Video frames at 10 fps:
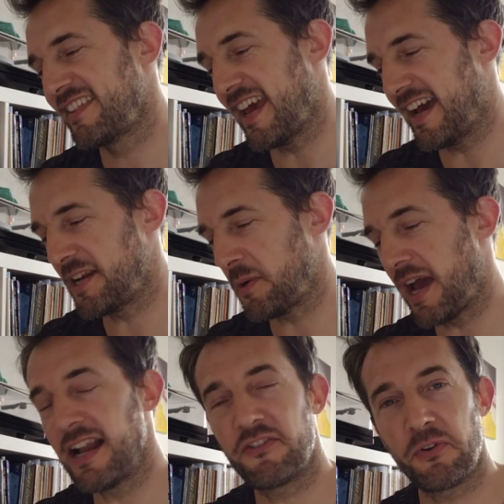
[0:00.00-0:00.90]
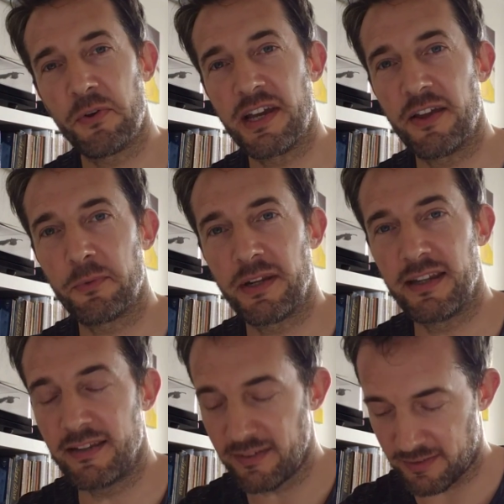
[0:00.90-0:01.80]
Yeah, anyway, I'll show you guys what
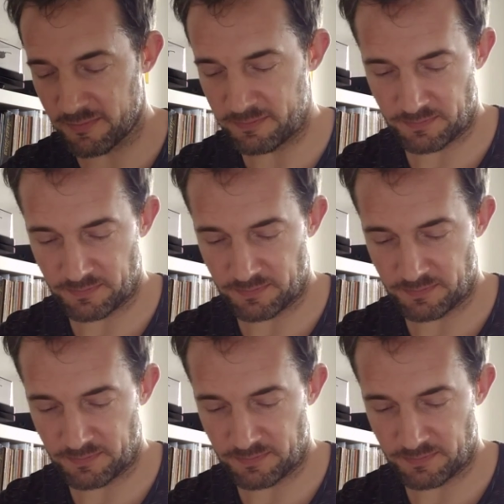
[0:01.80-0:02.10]
it is.